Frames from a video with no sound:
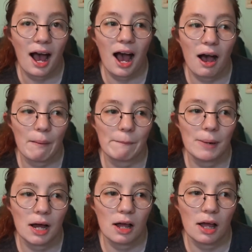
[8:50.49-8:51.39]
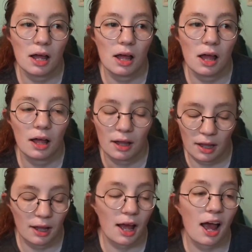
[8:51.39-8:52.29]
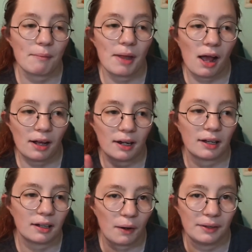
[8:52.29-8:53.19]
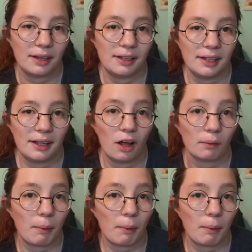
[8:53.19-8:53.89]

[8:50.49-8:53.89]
I'm not gonna go into details,